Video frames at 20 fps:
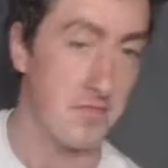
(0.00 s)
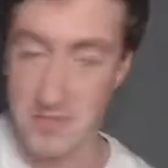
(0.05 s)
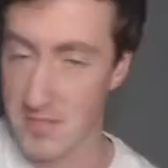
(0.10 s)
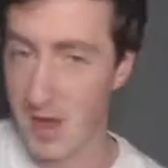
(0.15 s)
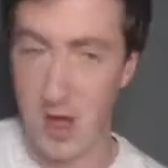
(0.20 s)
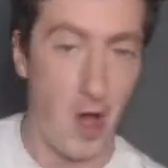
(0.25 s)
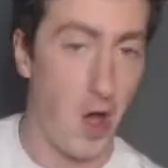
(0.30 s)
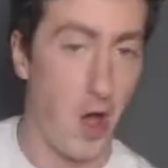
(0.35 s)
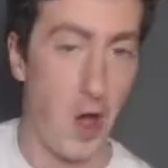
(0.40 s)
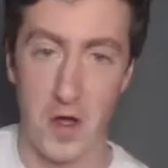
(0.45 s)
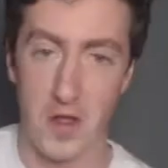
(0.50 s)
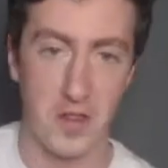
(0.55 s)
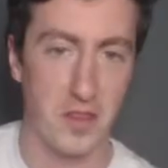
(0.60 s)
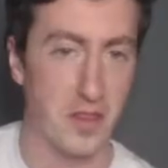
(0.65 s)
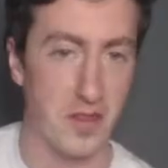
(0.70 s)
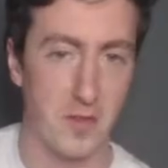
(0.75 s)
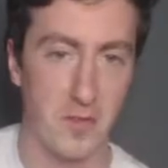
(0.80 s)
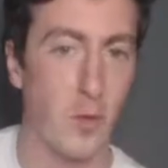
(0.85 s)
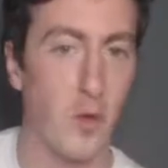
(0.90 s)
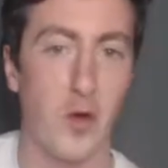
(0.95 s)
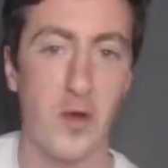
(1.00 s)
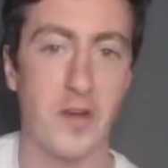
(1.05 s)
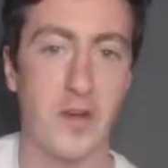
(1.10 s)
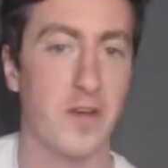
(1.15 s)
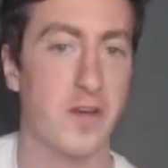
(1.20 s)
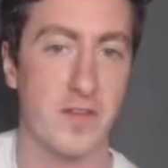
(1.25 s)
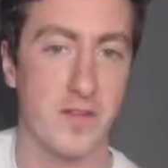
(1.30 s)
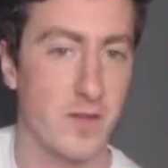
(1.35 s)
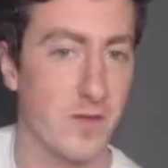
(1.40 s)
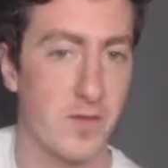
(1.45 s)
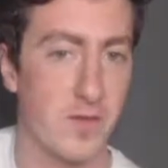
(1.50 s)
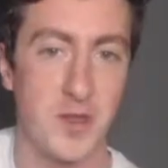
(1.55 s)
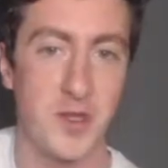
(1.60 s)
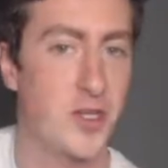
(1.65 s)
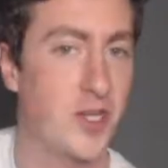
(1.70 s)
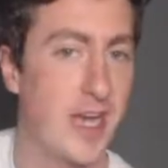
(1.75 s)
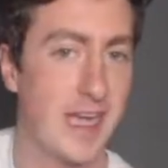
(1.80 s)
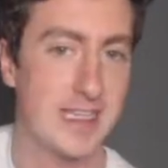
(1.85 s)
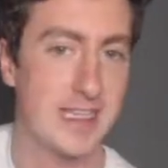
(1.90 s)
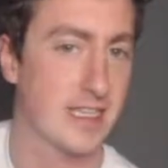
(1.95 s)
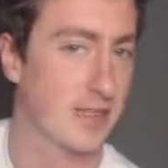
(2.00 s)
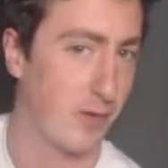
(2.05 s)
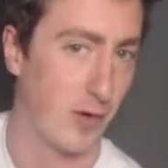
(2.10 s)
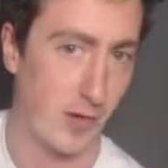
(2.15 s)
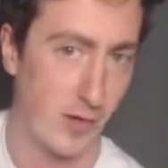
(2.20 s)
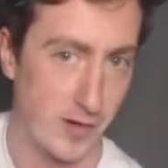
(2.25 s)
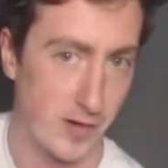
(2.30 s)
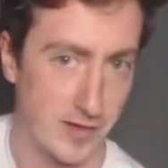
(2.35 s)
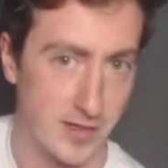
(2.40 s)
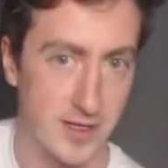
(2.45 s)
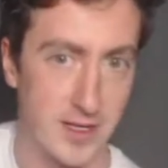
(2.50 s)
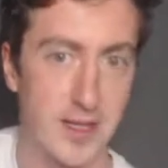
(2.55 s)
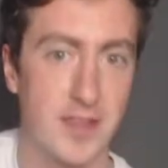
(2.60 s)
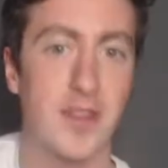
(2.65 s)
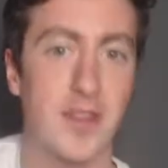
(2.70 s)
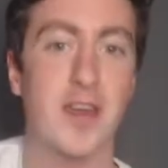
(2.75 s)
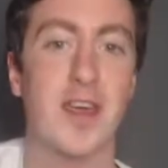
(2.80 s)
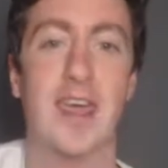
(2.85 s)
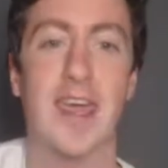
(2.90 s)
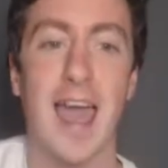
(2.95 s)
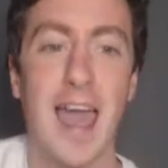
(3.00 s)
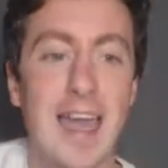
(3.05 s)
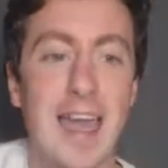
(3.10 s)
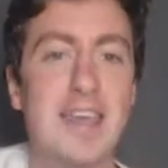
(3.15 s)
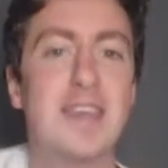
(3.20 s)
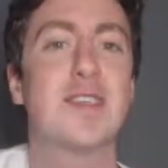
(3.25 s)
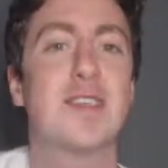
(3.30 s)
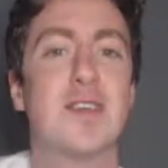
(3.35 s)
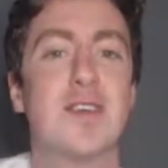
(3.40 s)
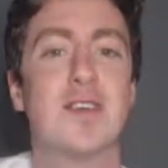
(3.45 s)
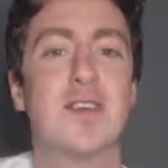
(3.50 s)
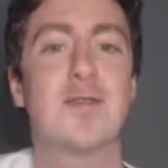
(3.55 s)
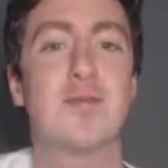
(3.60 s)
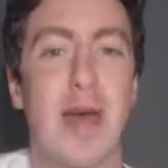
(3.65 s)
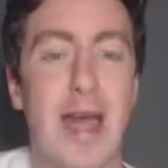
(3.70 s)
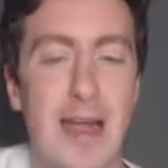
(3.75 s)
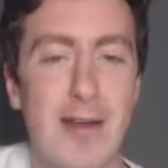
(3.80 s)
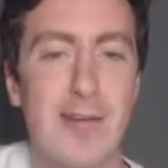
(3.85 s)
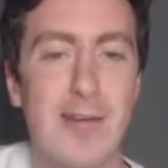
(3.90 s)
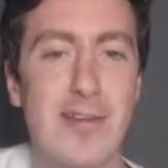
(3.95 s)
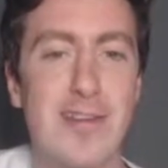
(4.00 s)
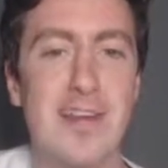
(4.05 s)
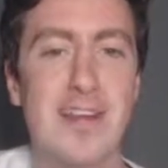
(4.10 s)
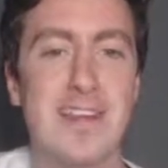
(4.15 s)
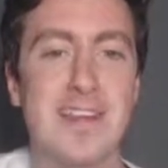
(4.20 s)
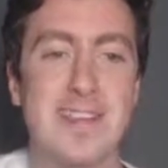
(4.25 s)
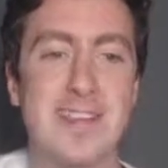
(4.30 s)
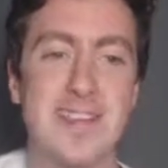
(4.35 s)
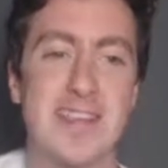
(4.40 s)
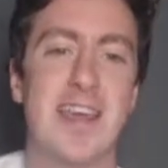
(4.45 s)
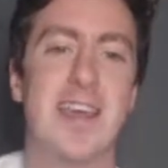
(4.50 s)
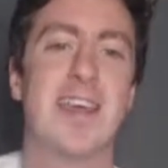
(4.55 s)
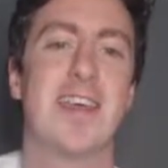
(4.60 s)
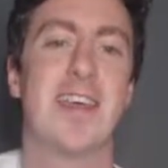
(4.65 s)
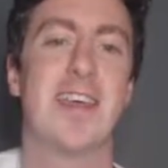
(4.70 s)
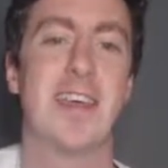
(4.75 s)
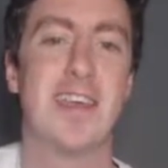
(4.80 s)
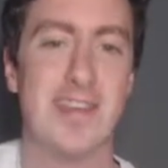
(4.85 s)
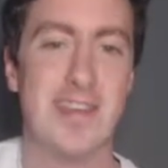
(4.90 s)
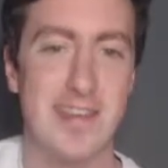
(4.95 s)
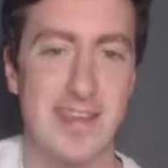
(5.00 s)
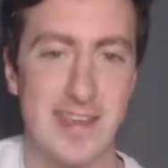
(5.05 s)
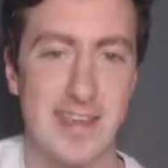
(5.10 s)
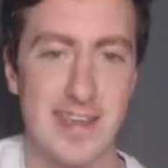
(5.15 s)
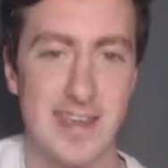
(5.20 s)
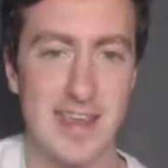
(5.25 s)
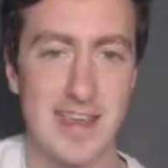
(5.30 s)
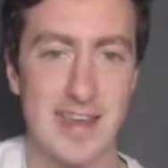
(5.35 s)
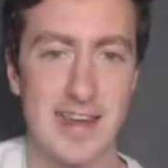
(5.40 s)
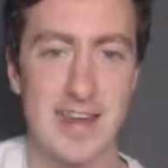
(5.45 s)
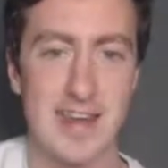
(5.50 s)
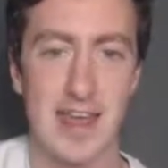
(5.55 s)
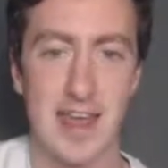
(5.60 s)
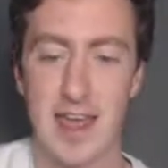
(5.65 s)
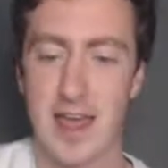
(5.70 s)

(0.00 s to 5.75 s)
all the wonders of the chessboard. The gangster's paradise indeed.